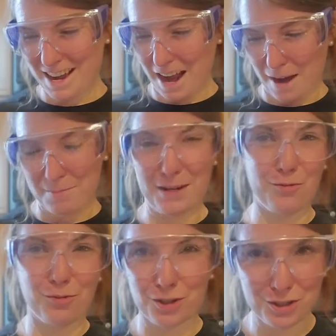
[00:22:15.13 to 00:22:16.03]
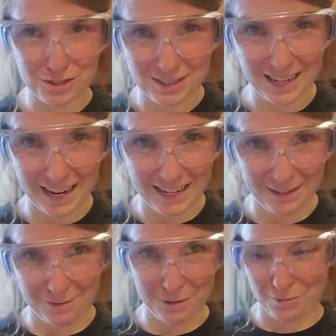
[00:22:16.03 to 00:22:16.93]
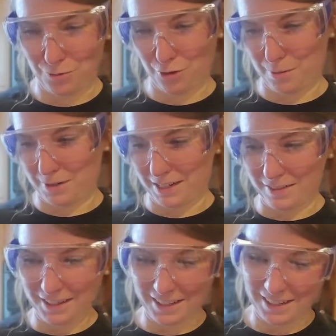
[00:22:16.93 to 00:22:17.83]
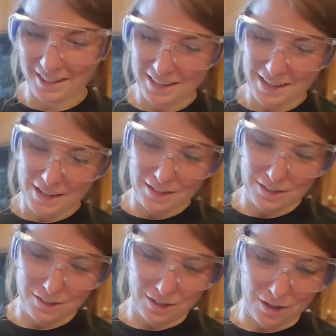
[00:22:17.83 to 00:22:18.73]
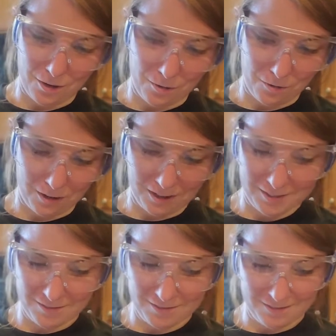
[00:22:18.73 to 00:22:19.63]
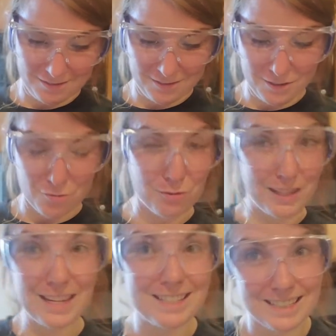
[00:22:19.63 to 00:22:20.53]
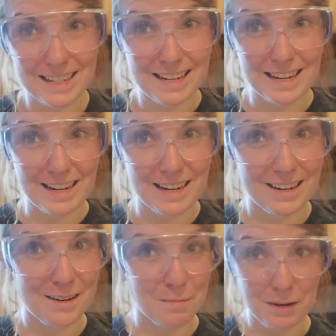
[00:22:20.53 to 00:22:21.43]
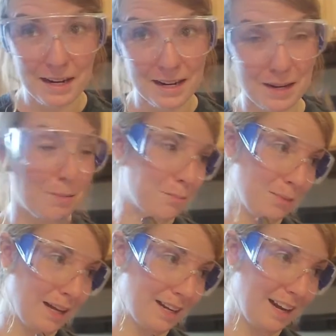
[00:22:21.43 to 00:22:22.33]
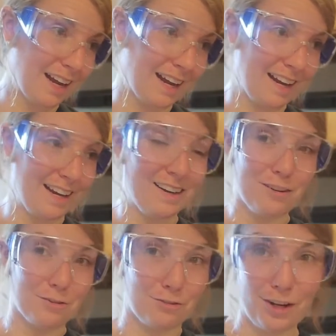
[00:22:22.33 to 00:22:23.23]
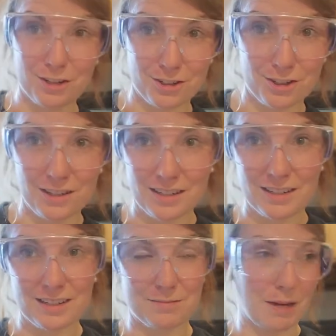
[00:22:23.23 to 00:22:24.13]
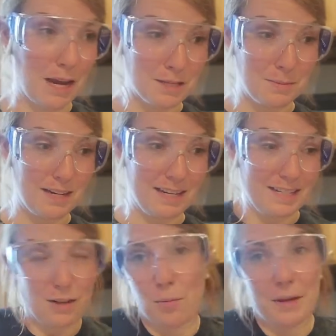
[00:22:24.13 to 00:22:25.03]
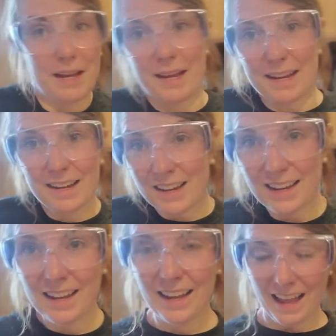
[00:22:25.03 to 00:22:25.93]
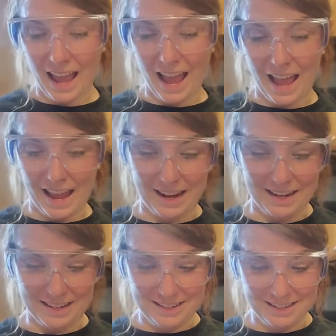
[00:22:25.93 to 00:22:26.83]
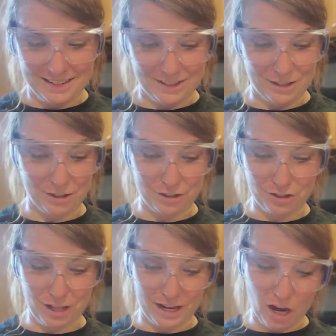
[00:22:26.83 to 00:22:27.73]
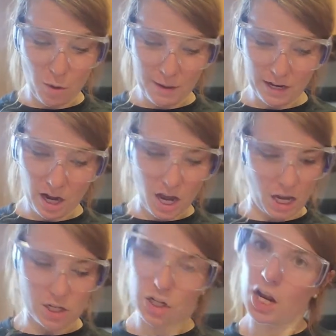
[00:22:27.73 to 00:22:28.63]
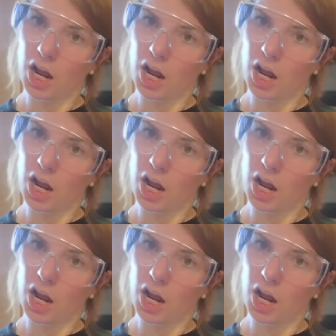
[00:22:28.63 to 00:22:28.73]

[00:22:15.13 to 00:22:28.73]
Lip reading: I mean, we're just dying for some drama down here. So, when they see me, black eye, Roger, my husband, he's all big, and they're just like, oh my gosh.